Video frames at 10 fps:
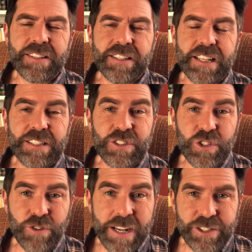
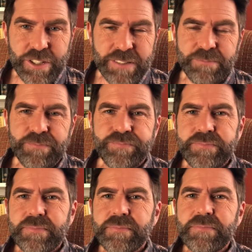construction
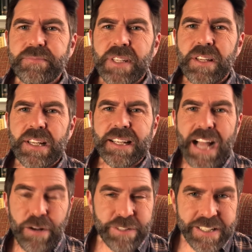
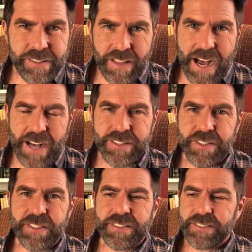covered in
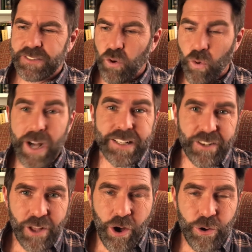glass, quite
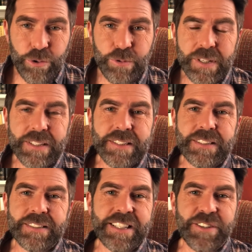low.
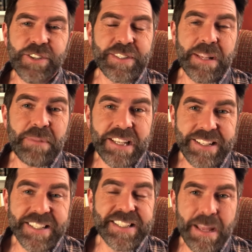It's not something you
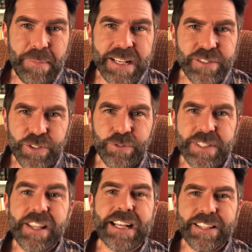can step into. It's
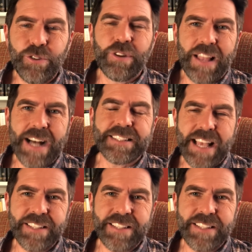like a little glass house